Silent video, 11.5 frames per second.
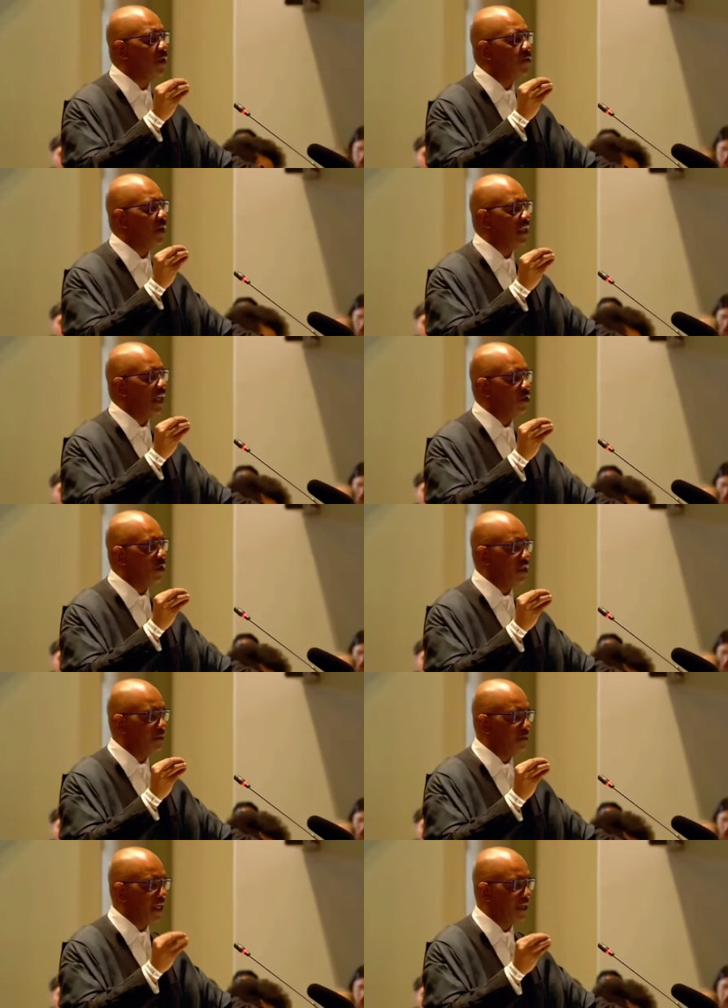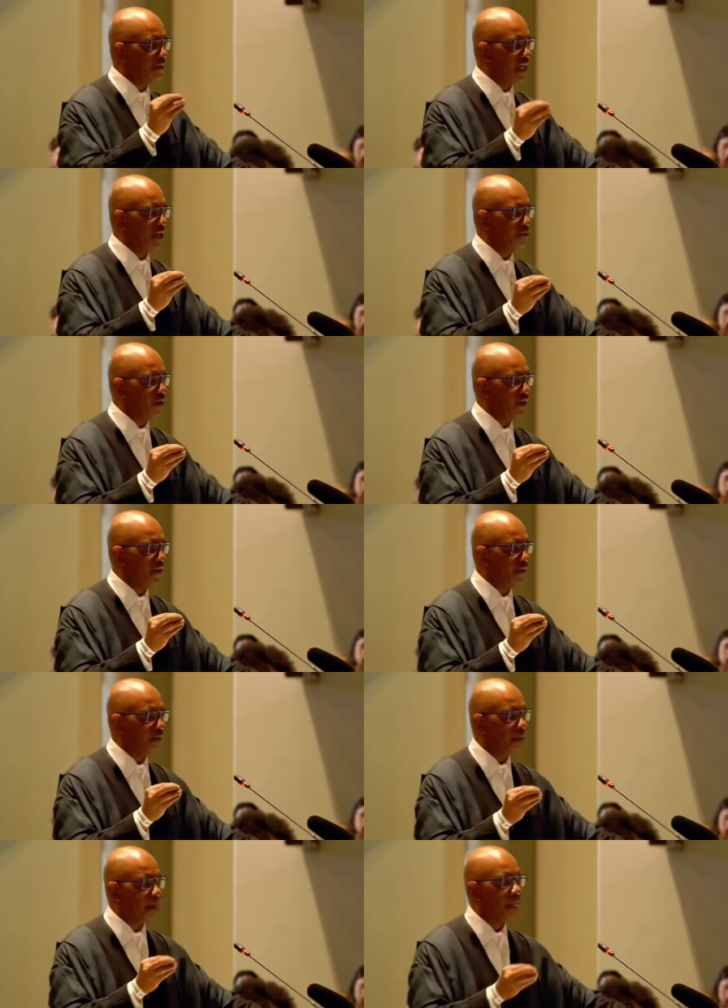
with what I call the preliminary points.